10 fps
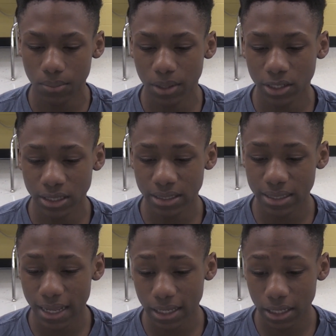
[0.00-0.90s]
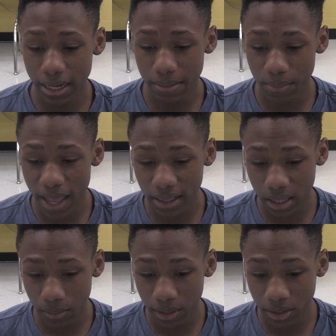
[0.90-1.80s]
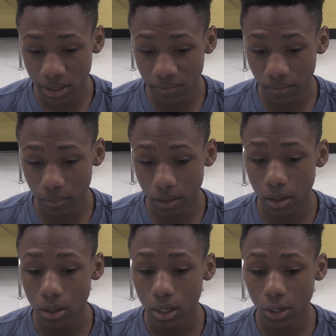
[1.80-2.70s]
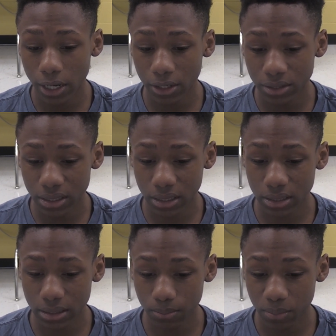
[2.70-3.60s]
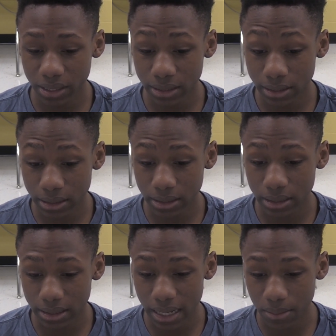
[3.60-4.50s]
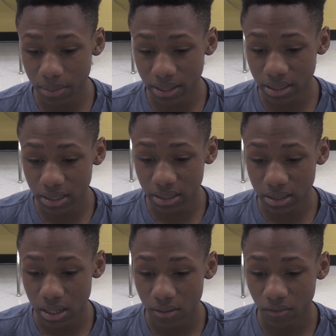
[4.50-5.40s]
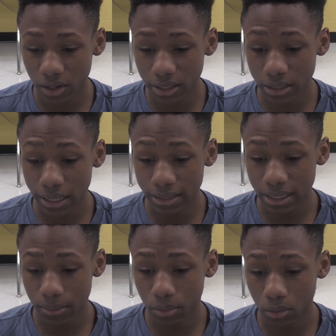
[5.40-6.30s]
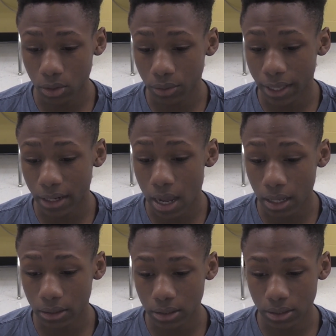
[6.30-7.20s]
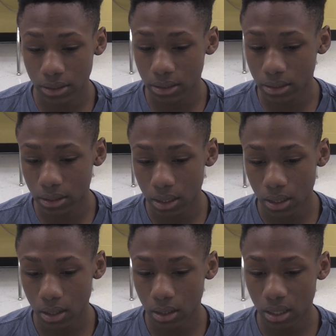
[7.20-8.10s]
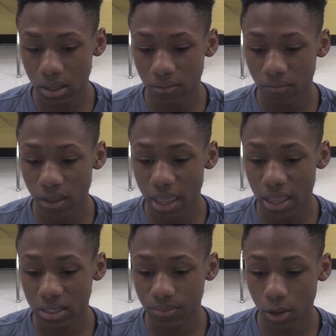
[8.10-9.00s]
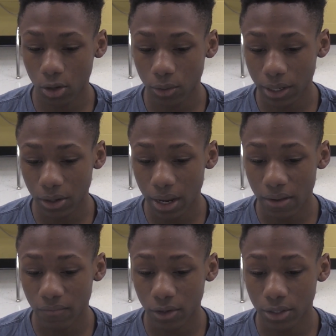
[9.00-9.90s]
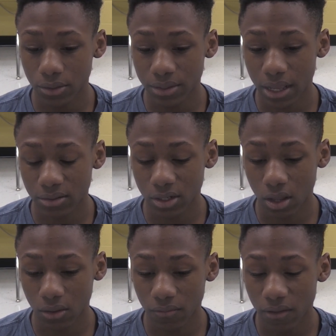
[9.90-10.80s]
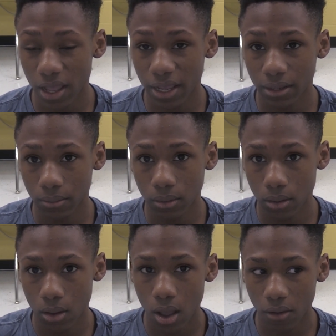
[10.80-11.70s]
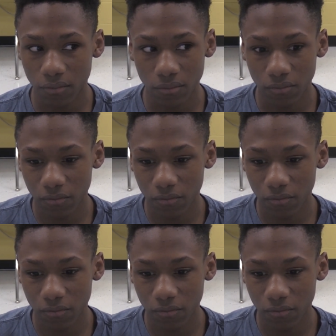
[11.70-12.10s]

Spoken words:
penalties that could impact the ability of creators and businesses to stay in business. For example, you cannot just give a small creator a $42,000 fine off of,